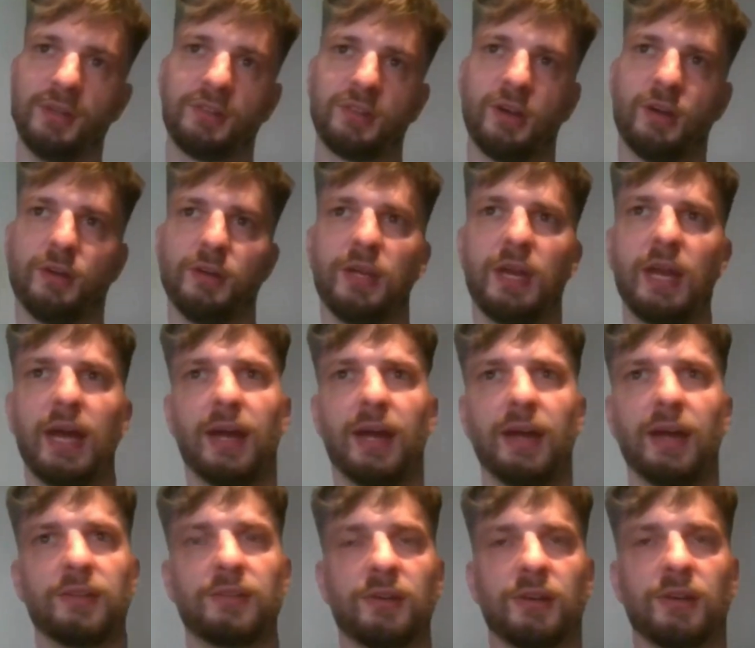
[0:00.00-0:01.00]
So
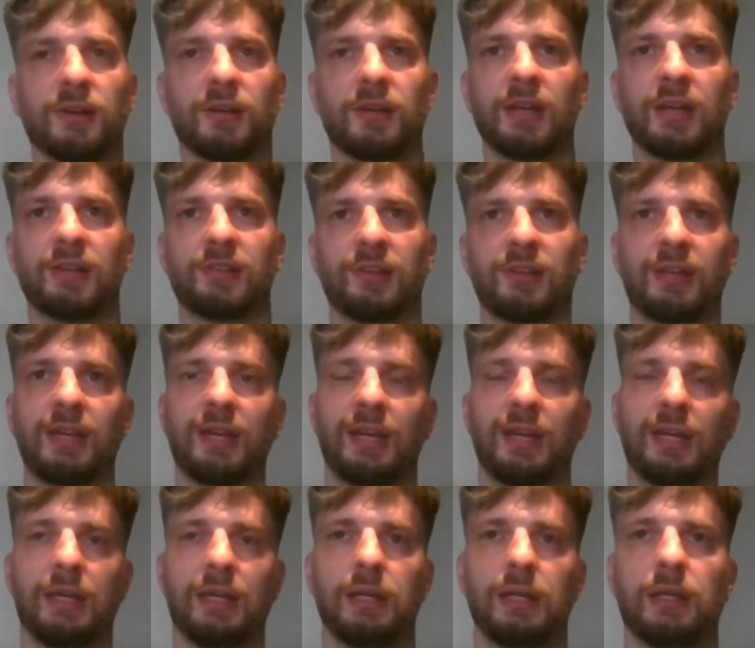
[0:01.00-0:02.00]
yeah, I guess the
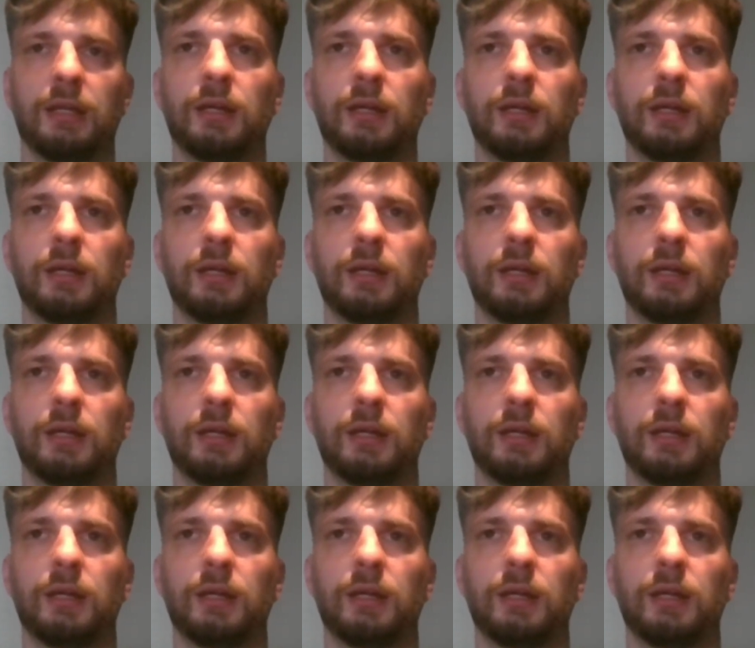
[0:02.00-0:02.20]
key